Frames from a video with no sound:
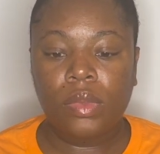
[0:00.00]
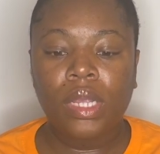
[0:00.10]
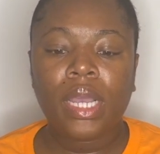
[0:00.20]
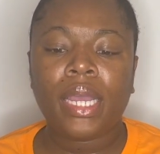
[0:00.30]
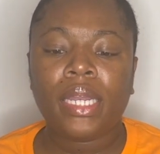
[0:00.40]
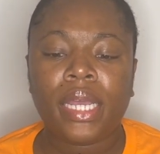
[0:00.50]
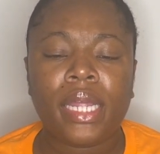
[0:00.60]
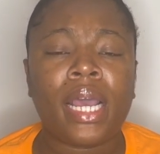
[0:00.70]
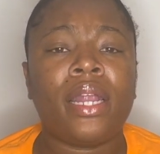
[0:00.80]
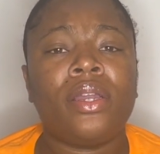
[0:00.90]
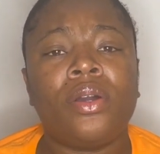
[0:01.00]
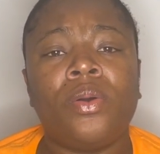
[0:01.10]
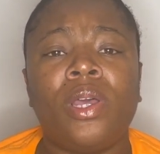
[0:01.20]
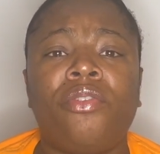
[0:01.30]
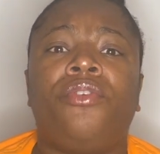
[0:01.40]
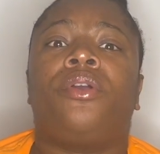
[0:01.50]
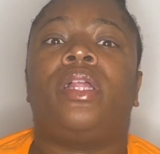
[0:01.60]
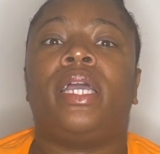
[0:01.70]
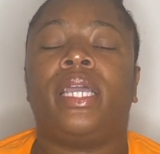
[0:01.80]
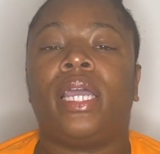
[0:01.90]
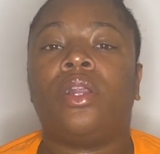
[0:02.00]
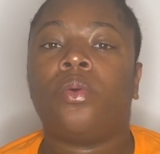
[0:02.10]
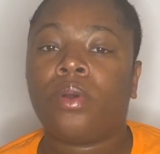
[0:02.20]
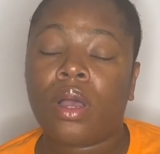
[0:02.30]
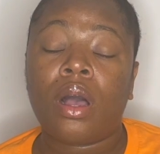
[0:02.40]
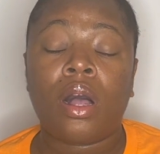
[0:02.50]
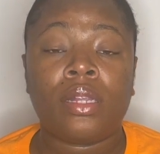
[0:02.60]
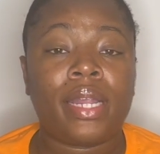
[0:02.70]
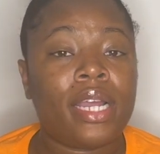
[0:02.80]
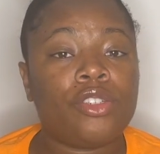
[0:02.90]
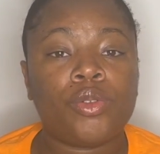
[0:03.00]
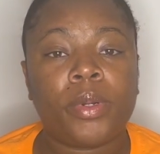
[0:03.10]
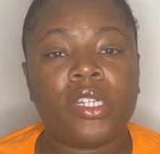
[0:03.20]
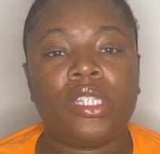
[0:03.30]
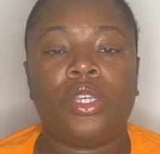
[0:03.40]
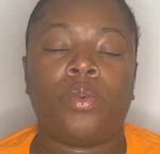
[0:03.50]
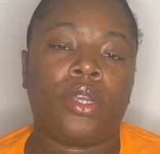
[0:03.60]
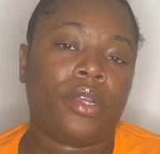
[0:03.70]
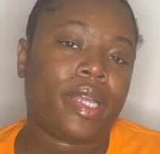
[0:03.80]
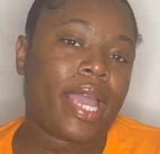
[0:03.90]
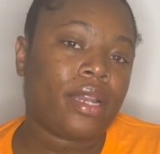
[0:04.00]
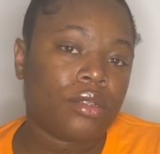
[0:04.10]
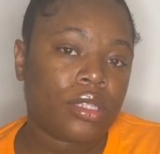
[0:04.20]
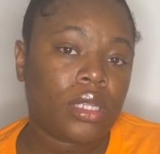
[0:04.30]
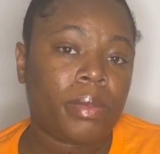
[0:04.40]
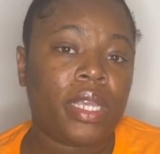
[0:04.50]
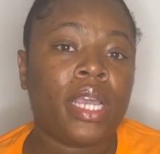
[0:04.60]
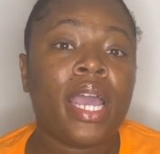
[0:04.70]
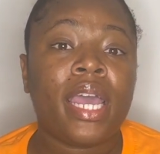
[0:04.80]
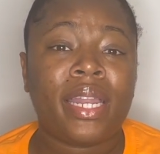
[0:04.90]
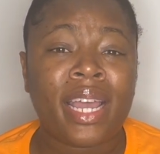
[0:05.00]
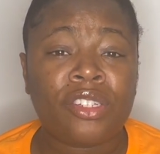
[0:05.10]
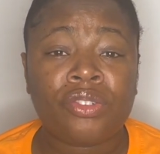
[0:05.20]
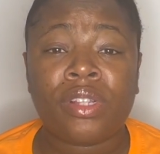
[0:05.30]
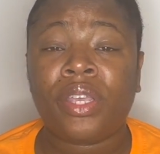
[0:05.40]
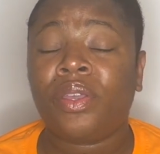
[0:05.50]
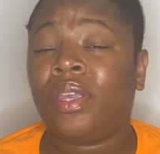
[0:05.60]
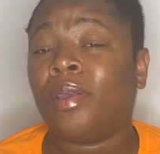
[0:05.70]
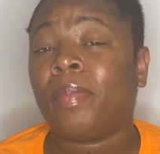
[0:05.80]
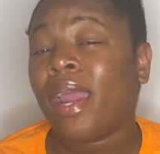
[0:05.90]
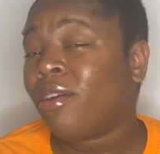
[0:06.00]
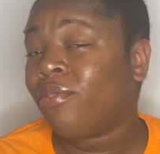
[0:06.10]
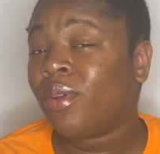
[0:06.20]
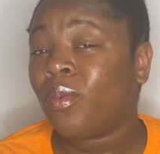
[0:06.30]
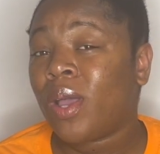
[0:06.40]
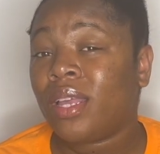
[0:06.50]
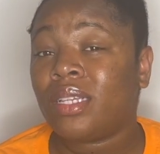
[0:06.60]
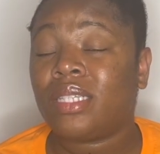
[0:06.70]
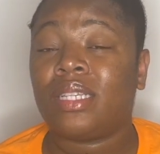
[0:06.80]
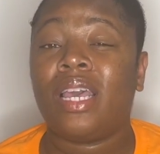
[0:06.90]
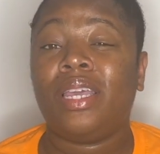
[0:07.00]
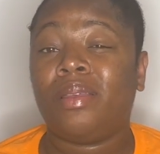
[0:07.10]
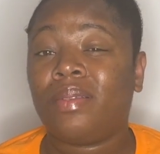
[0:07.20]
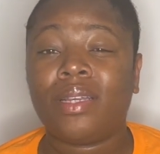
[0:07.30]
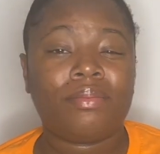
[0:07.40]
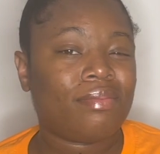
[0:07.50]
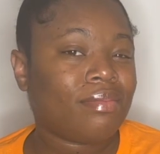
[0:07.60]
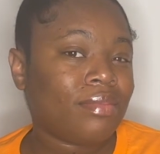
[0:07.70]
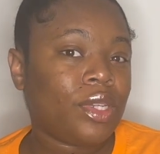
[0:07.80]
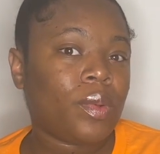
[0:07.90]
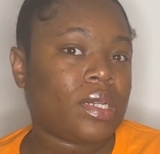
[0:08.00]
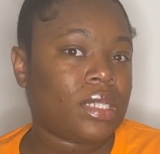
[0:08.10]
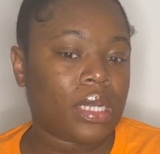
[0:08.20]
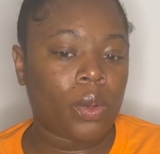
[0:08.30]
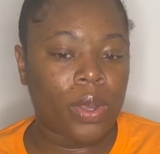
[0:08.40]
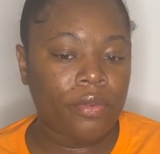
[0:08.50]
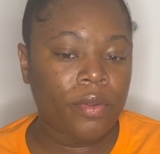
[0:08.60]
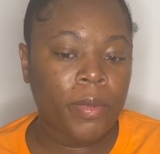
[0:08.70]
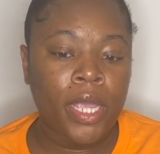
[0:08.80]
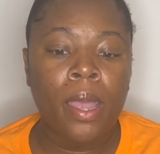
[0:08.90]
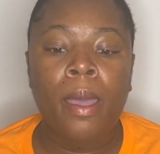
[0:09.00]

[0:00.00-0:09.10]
And then I know if you're like an all natural person, you want your candles to be natural, and you hear paraffin wax, you're like, you want to stay away from it.